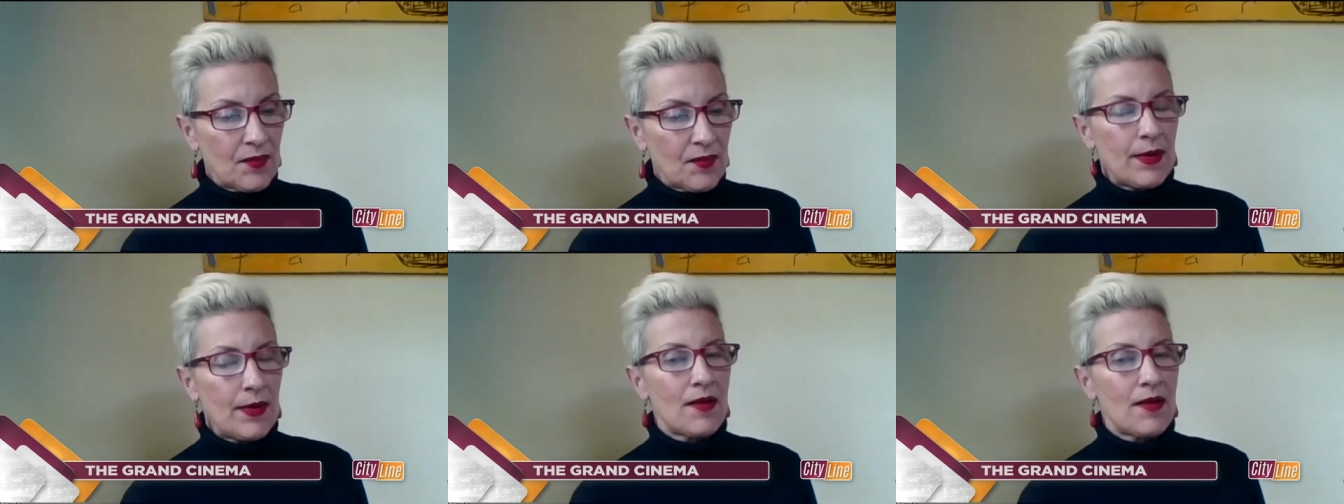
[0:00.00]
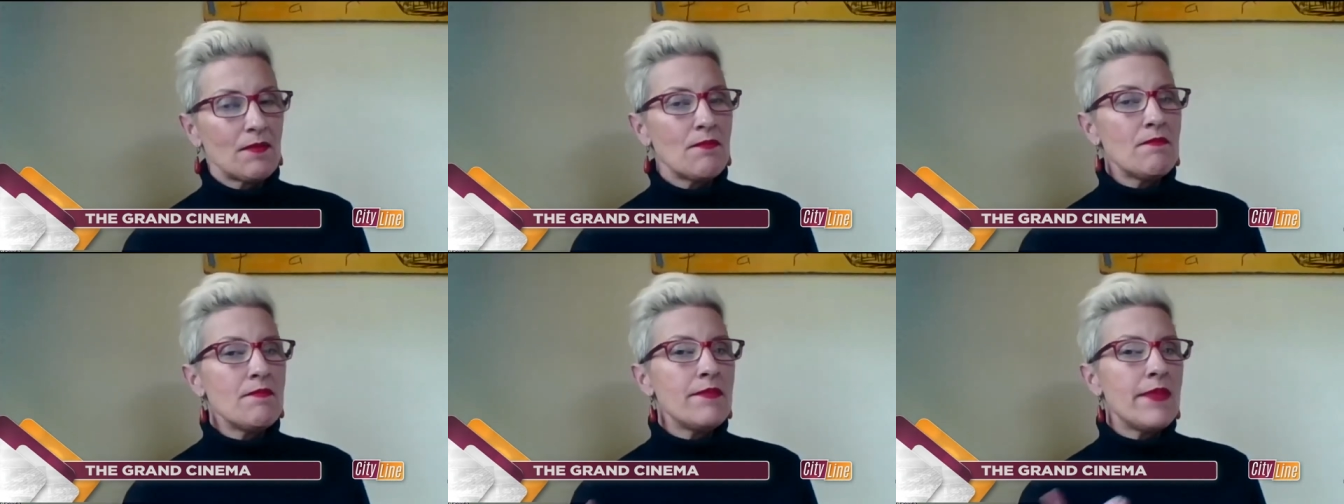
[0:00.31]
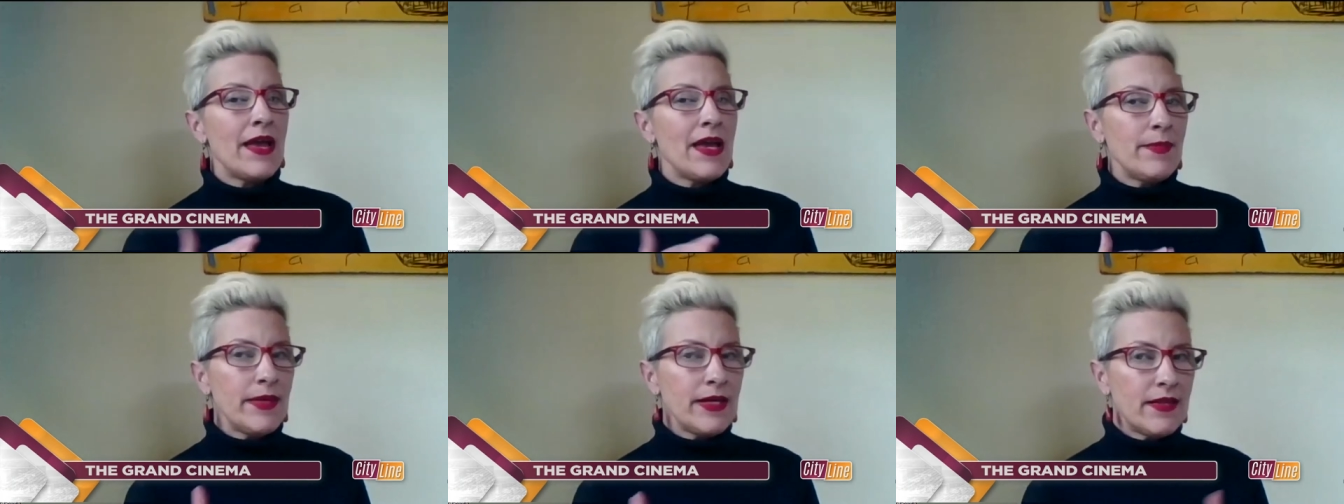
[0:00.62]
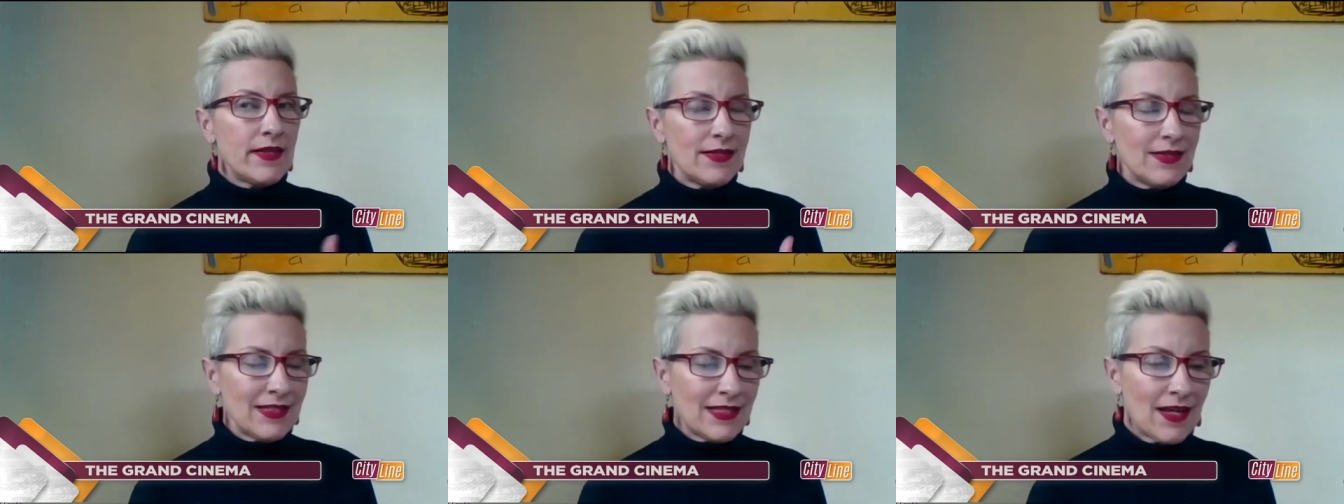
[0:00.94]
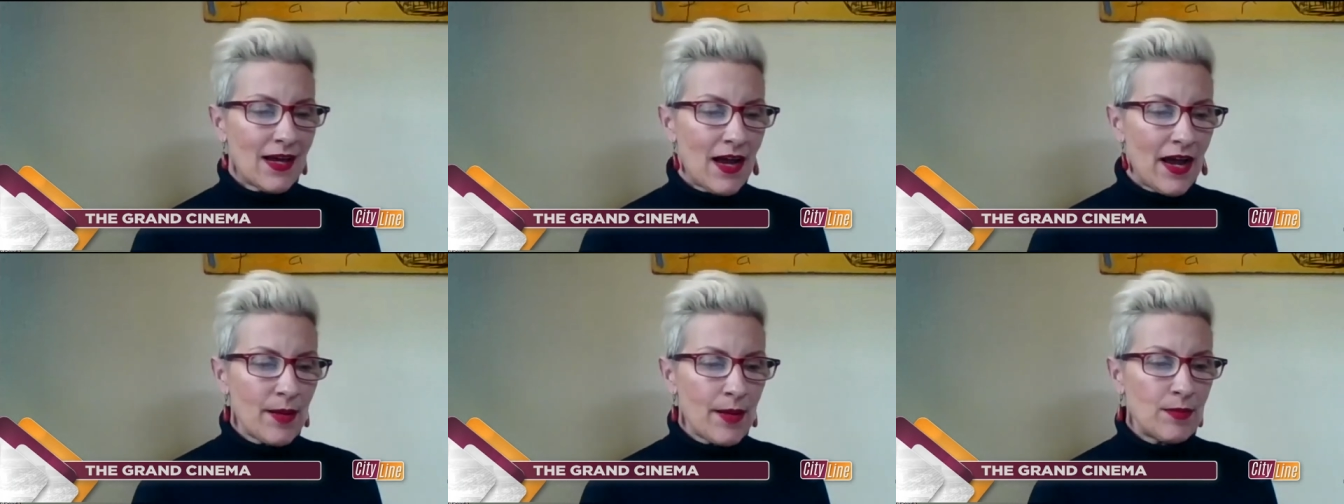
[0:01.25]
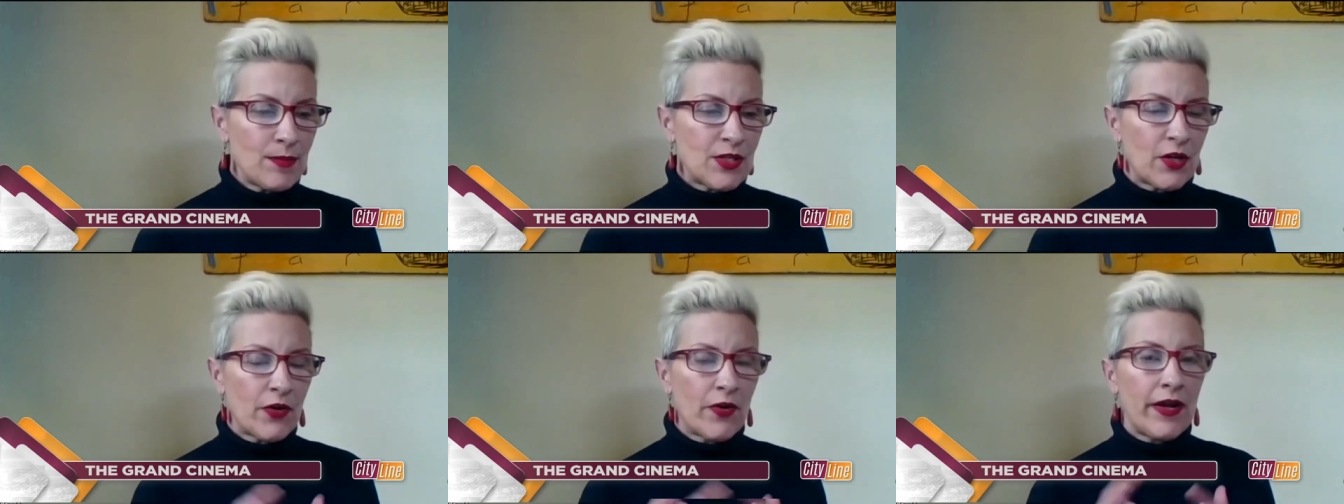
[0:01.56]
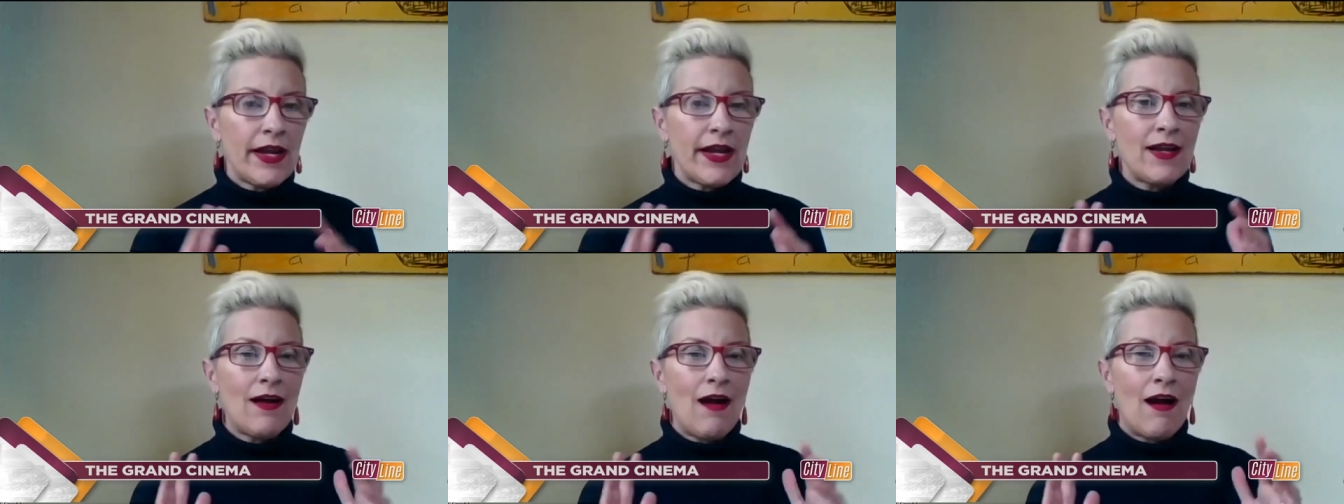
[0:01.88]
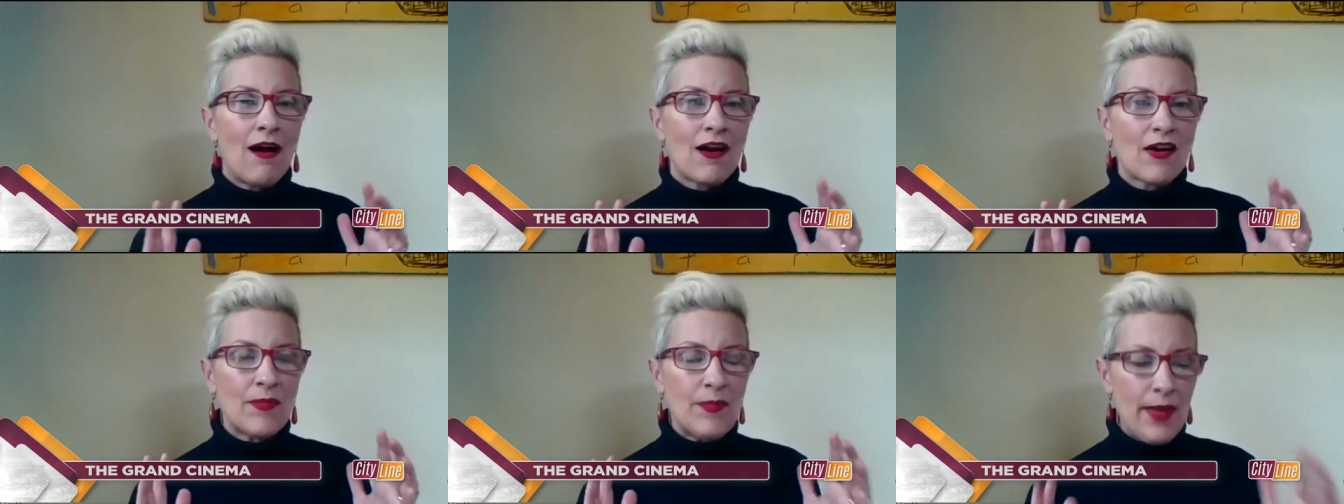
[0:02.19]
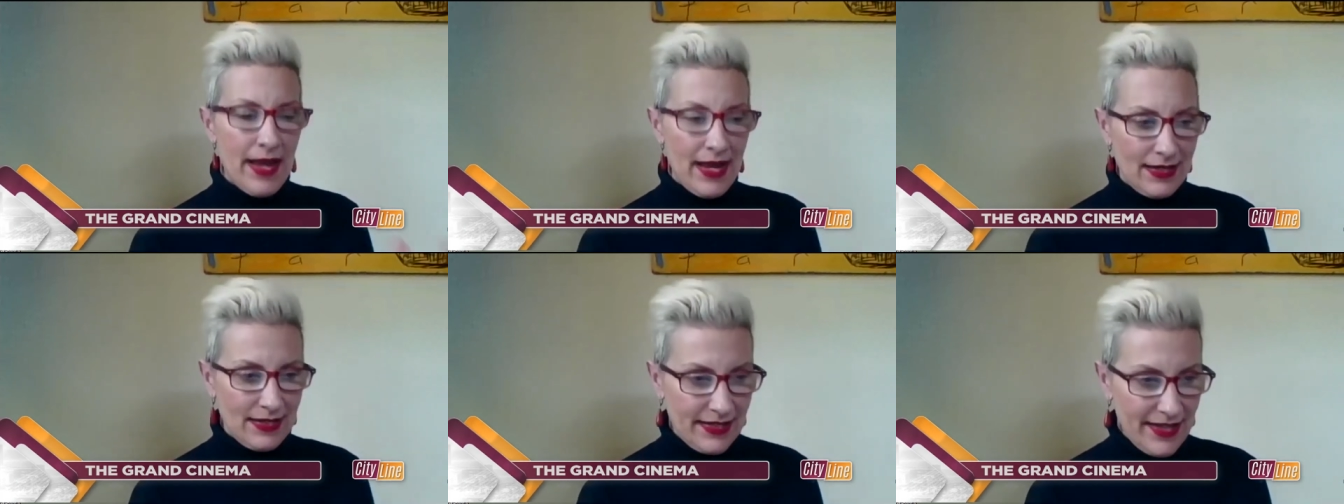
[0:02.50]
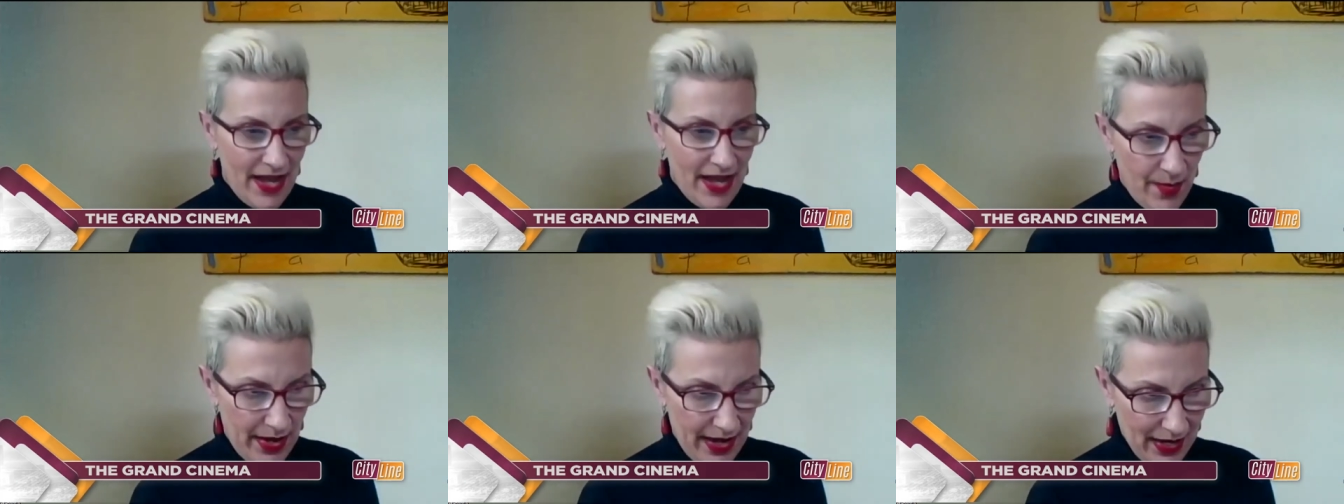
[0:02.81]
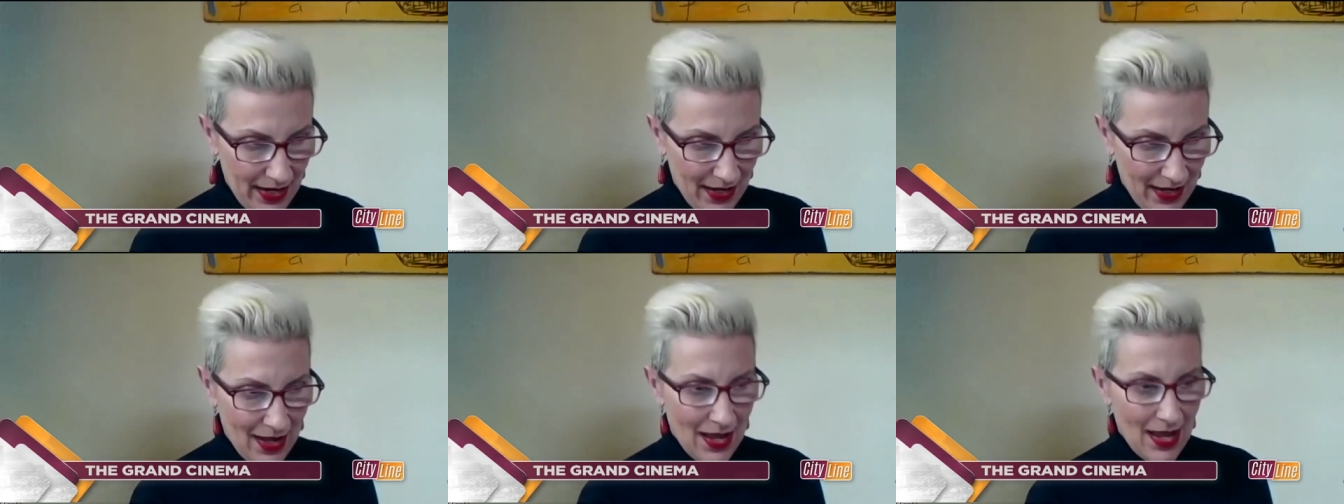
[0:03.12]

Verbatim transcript: but maybe this time during our pandemic,